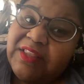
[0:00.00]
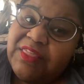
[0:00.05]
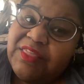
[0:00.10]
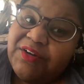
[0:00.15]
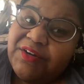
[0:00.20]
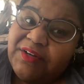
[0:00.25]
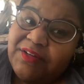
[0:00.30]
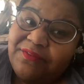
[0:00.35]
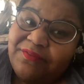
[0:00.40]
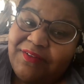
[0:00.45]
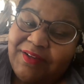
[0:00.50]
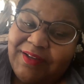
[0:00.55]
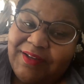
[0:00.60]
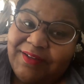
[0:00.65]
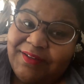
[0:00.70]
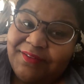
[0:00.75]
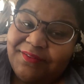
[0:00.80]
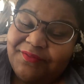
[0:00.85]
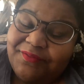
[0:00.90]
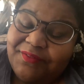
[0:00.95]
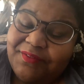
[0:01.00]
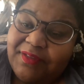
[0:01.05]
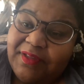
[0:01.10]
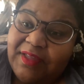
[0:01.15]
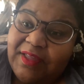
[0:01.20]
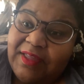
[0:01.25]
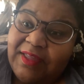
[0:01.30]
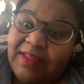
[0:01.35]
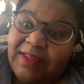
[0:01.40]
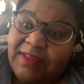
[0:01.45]
35
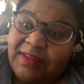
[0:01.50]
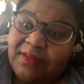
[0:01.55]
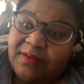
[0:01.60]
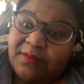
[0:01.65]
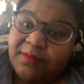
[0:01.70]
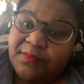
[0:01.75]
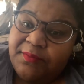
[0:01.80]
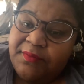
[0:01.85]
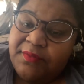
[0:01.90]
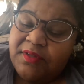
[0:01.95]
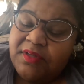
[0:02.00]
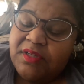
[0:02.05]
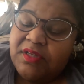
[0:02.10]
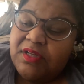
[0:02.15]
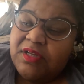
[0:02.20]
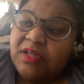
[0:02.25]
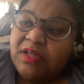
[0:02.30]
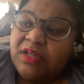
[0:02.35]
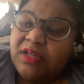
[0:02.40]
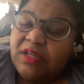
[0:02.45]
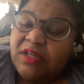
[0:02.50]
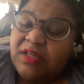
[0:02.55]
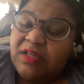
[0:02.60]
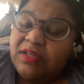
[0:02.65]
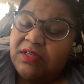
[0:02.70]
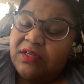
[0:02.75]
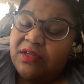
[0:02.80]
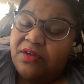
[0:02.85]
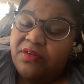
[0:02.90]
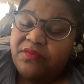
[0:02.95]
a.m
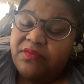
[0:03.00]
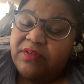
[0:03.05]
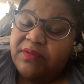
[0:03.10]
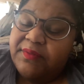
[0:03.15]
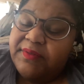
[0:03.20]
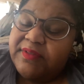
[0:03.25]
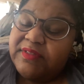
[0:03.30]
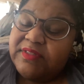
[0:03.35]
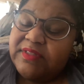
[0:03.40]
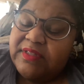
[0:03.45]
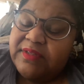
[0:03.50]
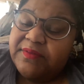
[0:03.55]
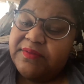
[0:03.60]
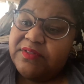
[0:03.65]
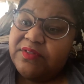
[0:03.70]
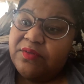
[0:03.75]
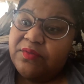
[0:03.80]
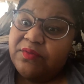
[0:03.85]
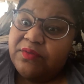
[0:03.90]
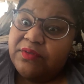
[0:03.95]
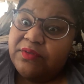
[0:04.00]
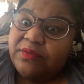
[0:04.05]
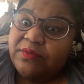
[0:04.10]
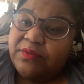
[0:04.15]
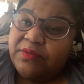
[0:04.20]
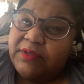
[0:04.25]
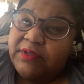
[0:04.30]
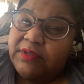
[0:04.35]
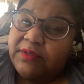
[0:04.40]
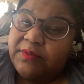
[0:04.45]
and hopefully we'll see what's going
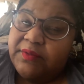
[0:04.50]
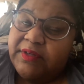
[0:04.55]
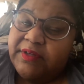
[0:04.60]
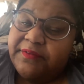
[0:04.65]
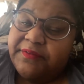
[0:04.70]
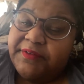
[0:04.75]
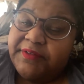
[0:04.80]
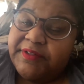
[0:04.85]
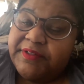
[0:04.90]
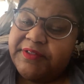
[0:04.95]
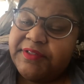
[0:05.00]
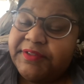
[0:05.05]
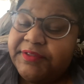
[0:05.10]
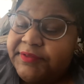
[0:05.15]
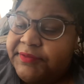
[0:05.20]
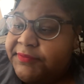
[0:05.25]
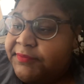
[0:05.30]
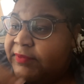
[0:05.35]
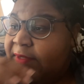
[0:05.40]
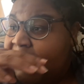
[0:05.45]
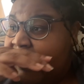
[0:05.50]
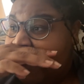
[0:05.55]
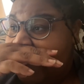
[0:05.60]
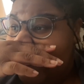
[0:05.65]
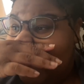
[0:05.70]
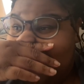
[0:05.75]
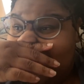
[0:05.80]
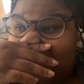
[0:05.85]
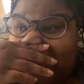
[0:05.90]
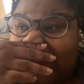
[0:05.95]
on or whatever so i'll
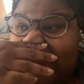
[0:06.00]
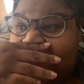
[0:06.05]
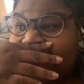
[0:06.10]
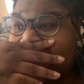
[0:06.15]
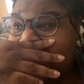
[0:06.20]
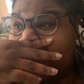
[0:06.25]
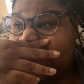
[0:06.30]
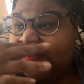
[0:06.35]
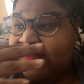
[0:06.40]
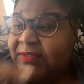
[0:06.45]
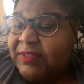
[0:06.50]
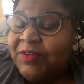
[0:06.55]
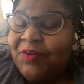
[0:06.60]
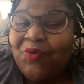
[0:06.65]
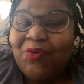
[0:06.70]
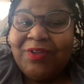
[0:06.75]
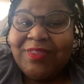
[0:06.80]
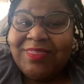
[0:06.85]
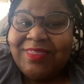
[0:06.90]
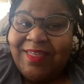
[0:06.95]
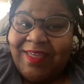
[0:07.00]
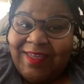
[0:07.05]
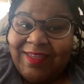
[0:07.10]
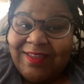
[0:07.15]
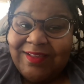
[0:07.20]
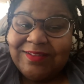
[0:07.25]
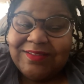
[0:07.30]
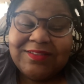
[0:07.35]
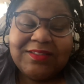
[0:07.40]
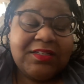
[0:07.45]
keep you guys posted on
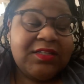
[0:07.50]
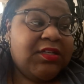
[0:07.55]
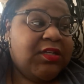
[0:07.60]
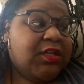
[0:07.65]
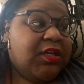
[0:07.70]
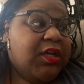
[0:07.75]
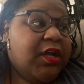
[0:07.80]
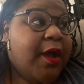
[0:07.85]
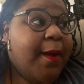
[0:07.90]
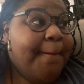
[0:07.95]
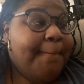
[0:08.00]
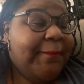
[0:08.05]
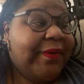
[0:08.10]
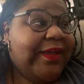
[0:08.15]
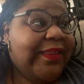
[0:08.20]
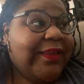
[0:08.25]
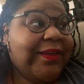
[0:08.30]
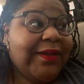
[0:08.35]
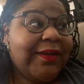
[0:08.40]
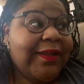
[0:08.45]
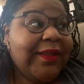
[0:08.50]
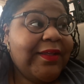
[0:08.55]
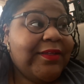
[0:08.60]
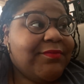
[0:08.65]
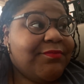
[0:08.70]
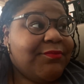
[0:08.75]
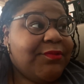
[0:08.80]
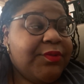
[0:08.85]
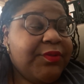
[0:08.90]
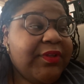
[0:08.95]
that but other than
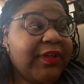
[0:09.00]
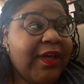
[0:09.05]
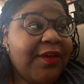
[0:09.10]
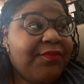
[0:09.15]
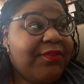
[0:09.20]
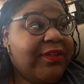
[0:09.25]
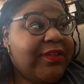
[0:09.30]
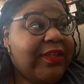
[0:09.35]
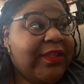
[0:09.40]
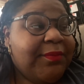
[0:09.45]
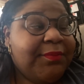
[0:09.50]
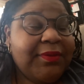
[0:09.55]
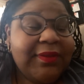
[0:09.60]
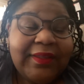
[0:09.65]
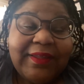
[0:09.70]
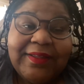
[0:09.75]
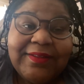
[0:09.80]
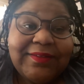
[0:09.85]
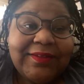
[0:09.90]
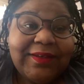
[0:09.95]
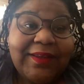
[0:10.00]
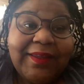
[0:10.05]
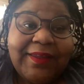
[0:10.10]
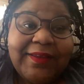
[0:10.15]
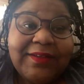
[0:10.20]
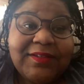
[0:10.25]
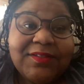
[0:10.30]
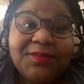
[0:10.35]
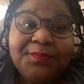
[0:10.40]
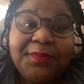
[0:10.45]
that don't really have anything planned today
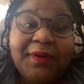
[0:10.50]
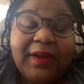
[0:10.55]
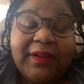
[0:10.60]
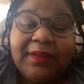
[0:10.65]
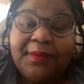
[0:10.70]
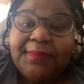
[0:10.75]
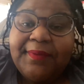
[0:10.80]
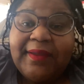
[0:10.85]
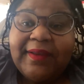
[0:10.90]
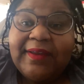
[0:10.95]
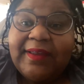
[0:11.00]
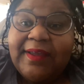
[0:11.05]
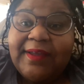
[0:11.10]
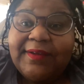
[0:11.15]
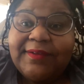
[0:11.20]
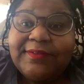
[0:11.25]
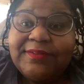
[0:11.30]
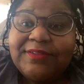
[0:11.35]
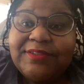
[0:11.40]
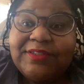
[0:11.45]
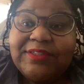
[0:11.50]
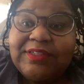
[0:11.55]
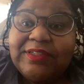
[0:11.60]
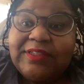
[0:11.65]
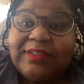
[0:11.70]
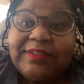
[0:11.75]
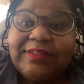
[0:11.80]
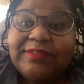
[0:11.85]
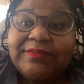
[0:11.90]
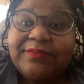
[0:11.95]
just probably be in the house
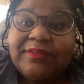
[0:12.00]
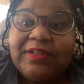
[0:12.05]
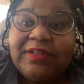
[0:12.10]
chilling